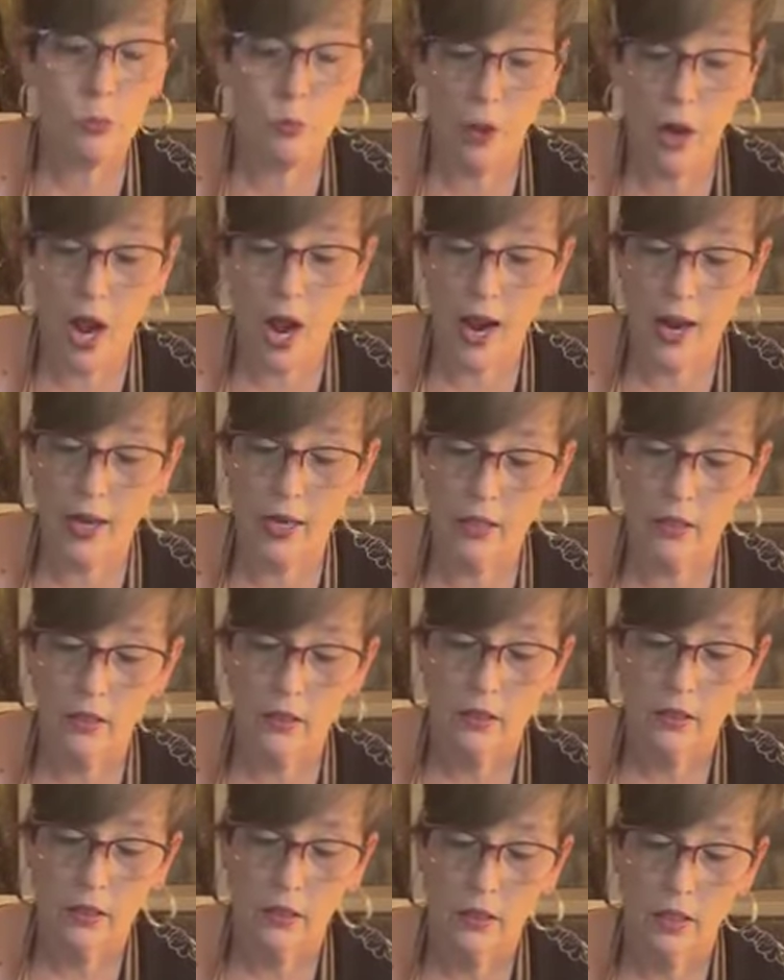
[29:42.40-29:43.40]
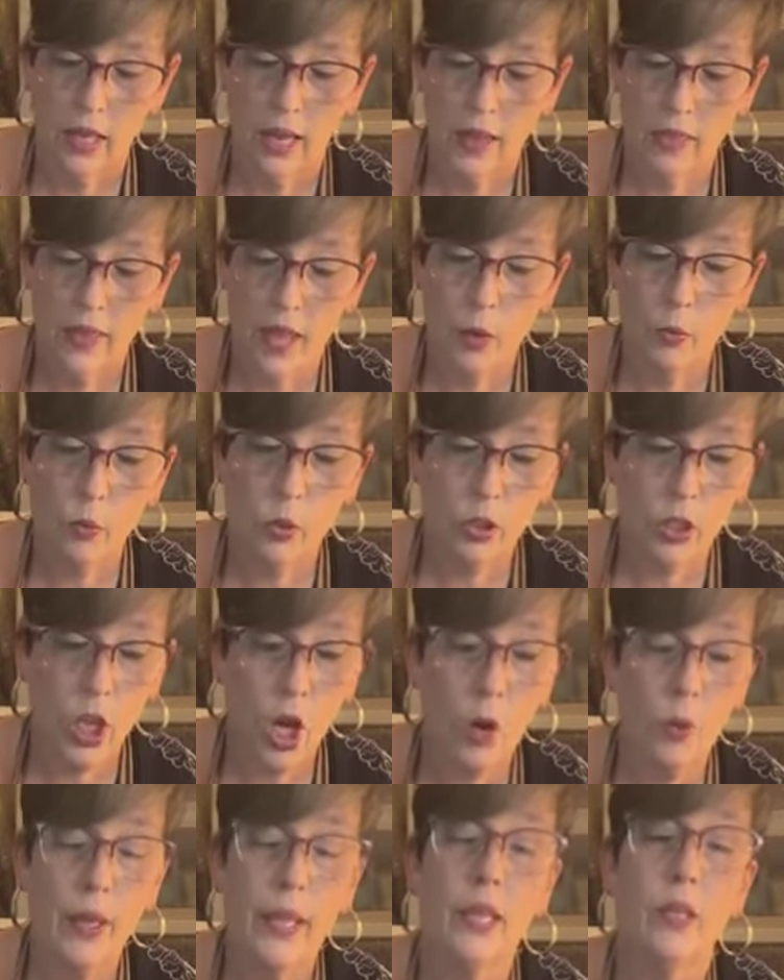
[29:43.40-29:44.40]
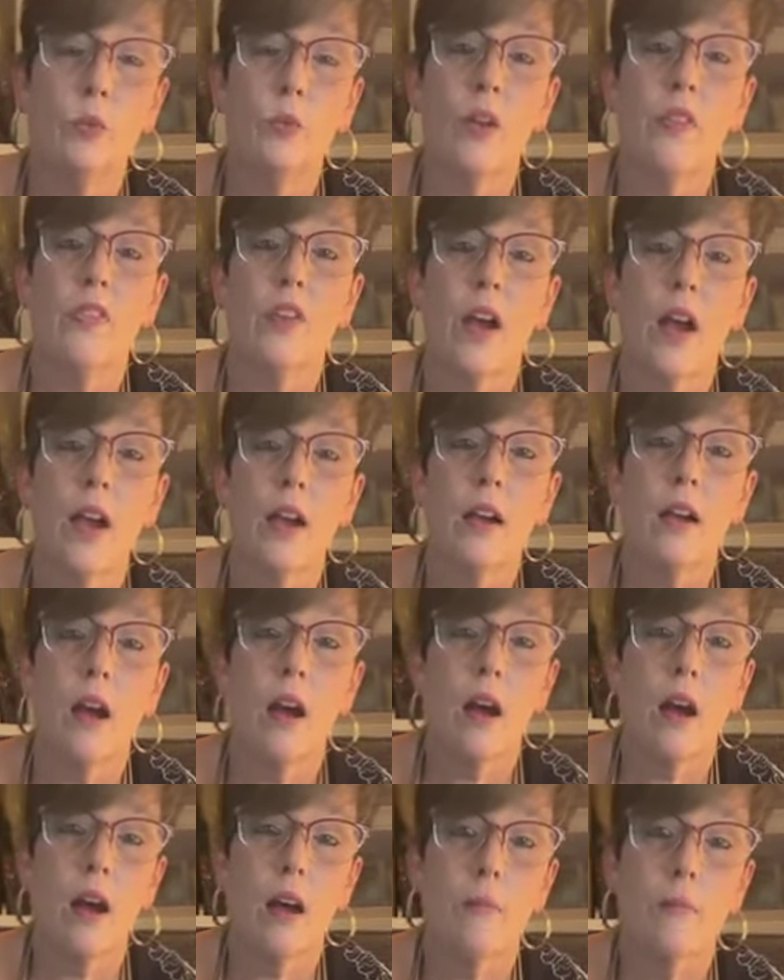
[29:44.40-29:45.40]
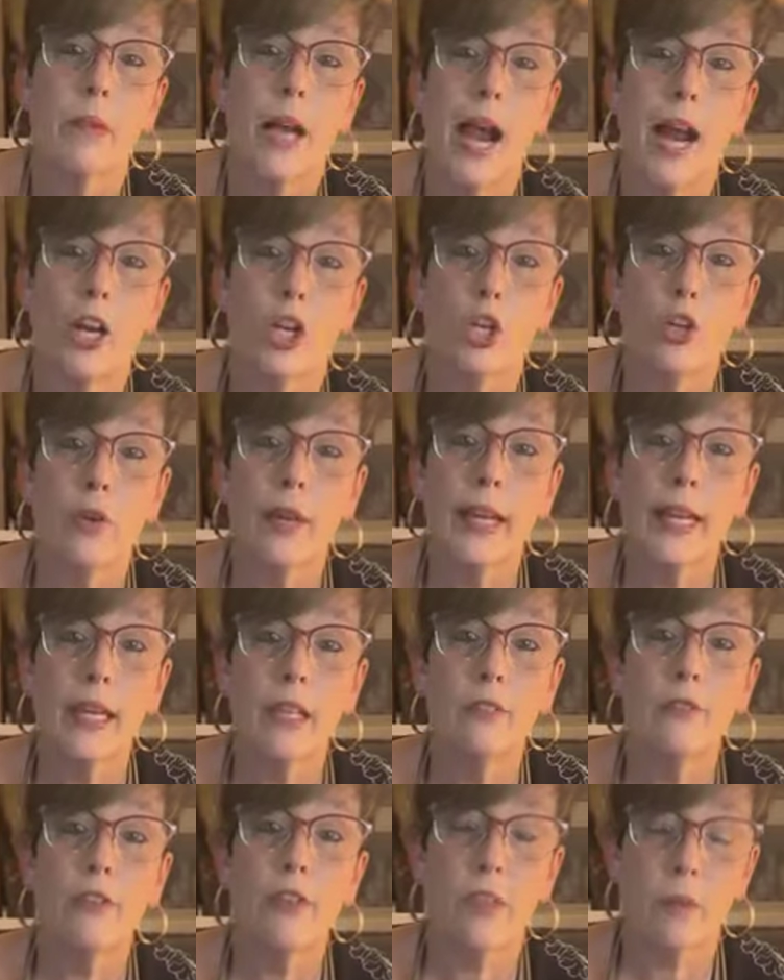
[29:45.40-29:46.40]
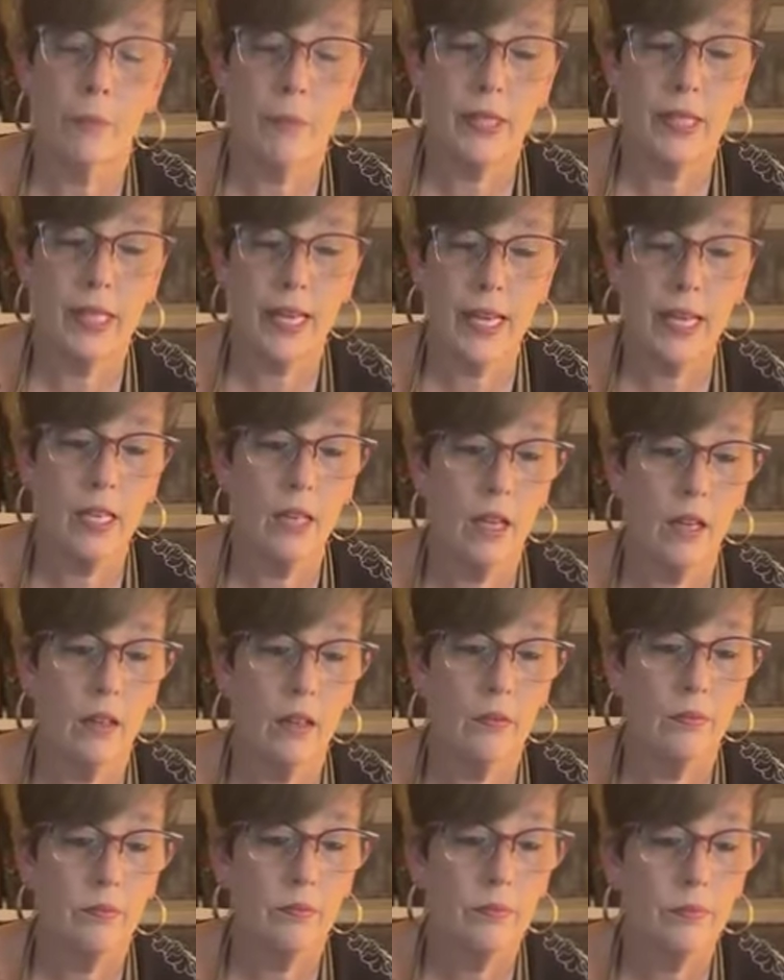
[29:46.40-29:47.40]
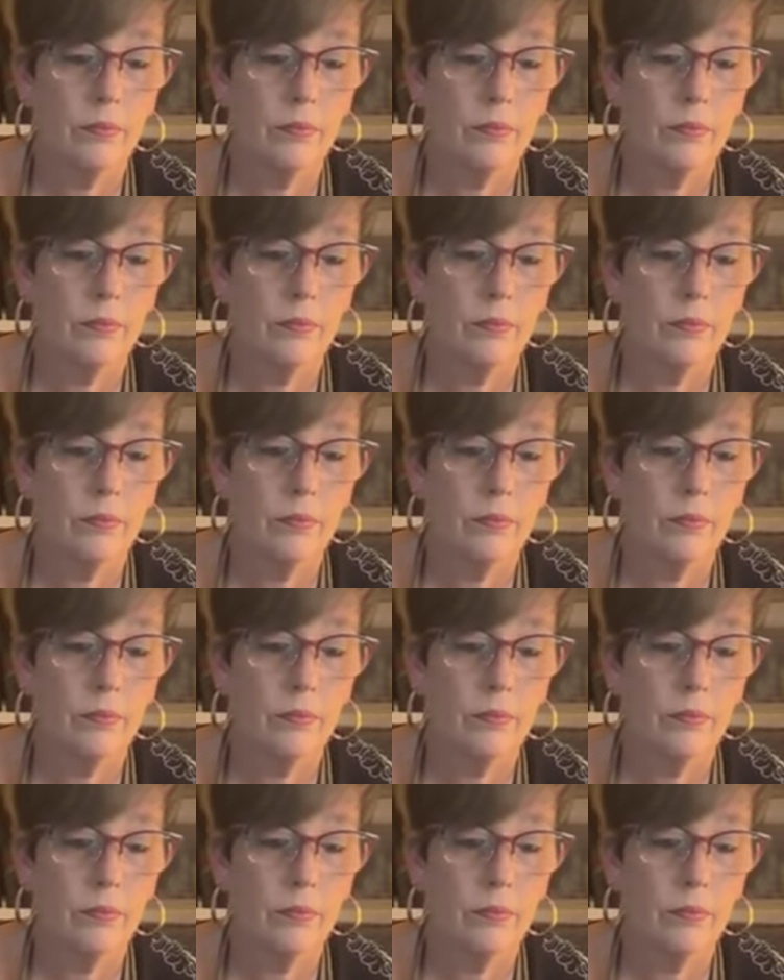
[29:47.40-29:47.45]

this part, and then we'll go in with our green for the patina.